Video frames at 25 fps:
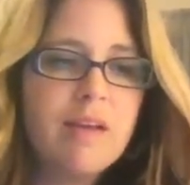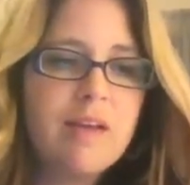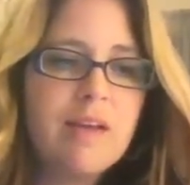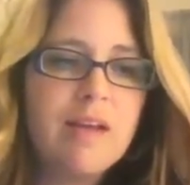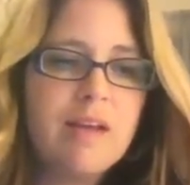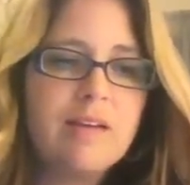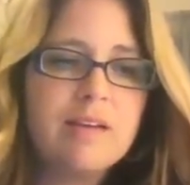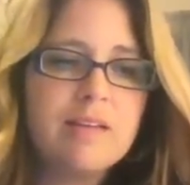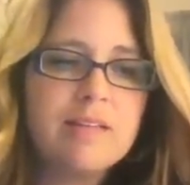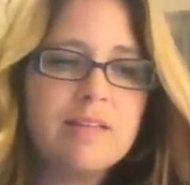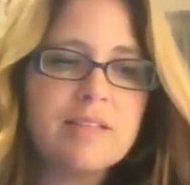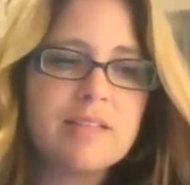
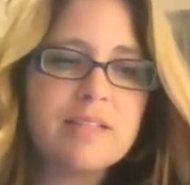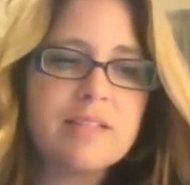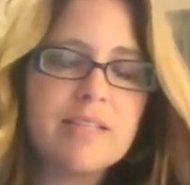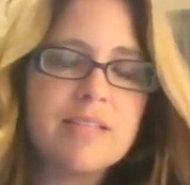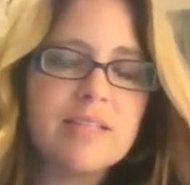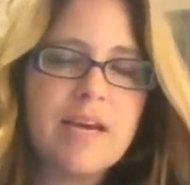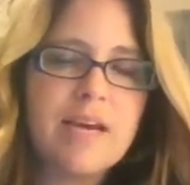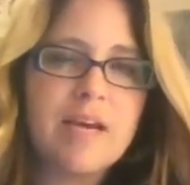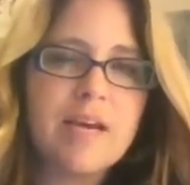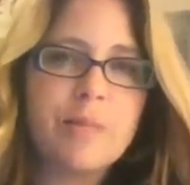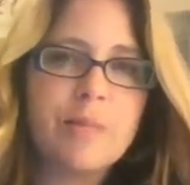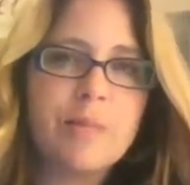And
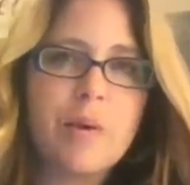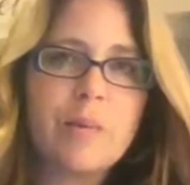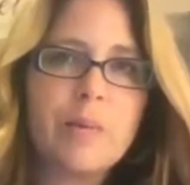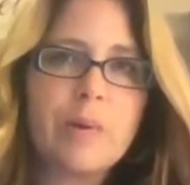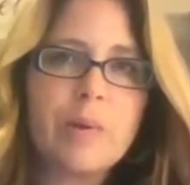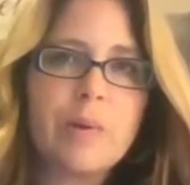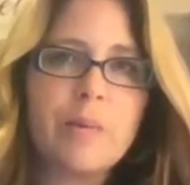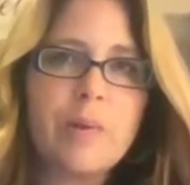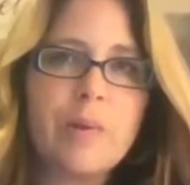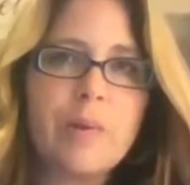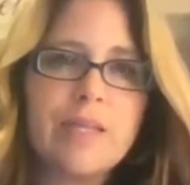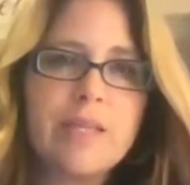instead, what we
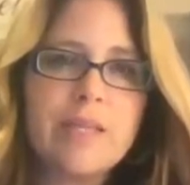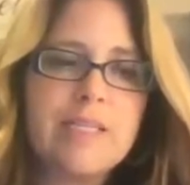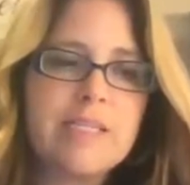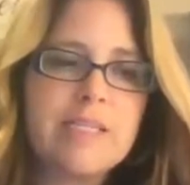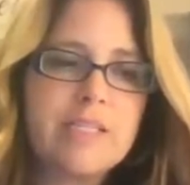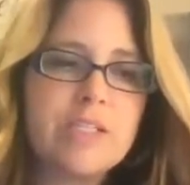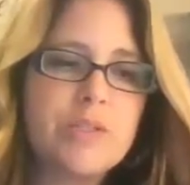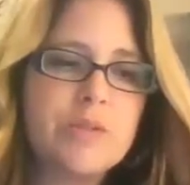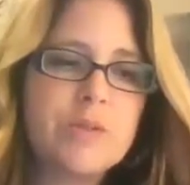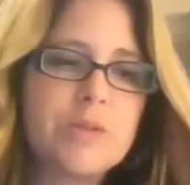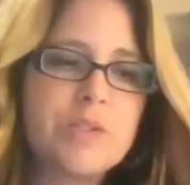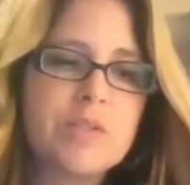really need
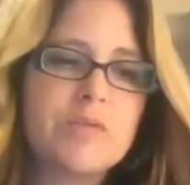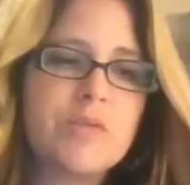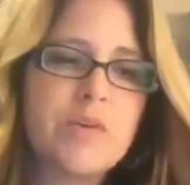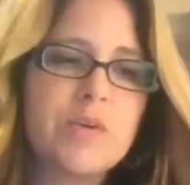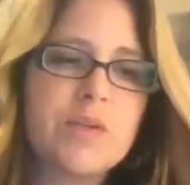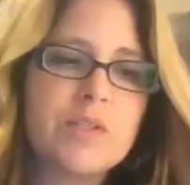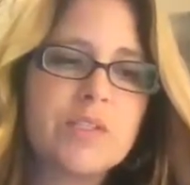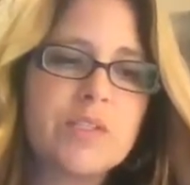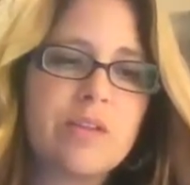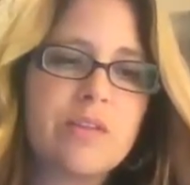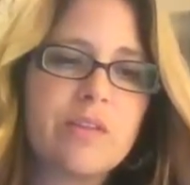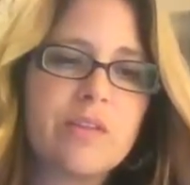to do is
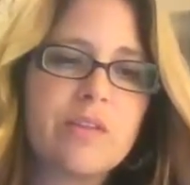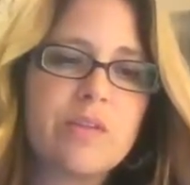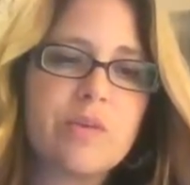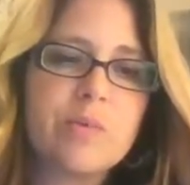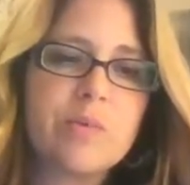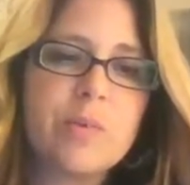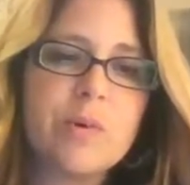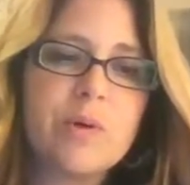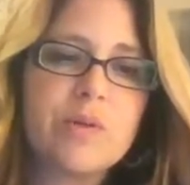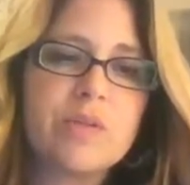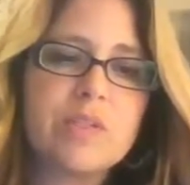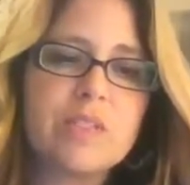focus on the other
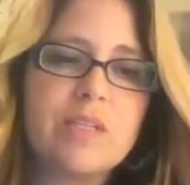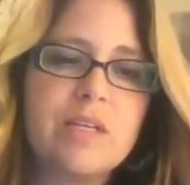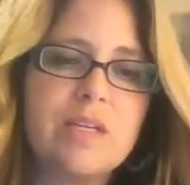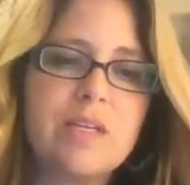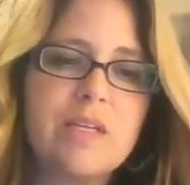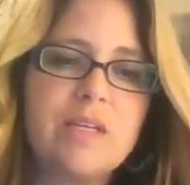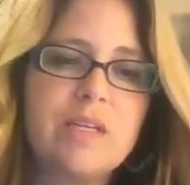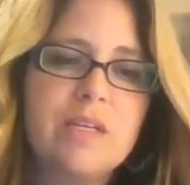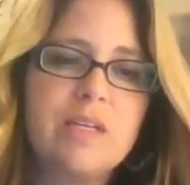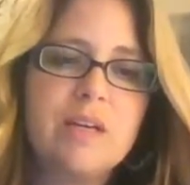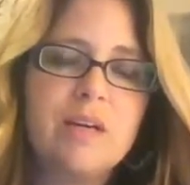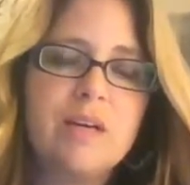
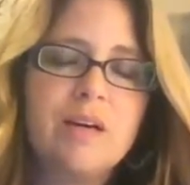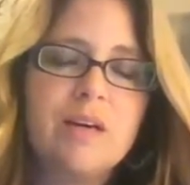person,